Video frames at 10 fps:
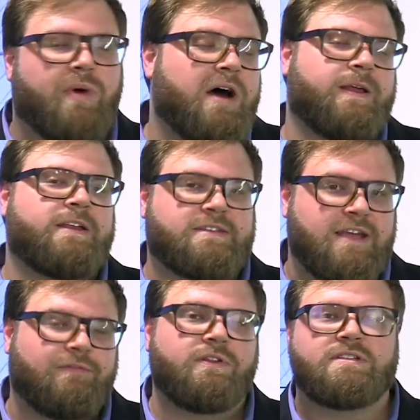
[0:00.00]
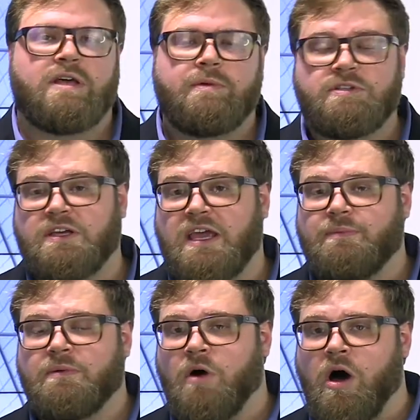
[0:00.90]
but it's definitely something to
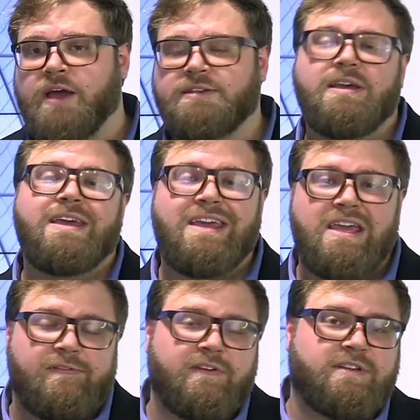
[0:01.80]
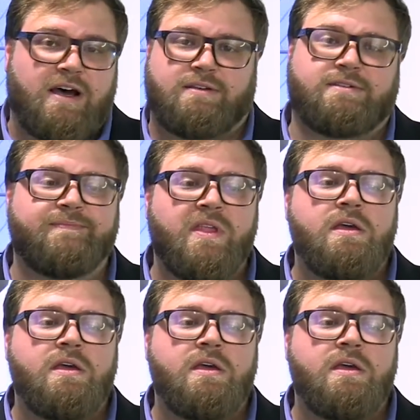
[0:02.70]
keep in mind if it does.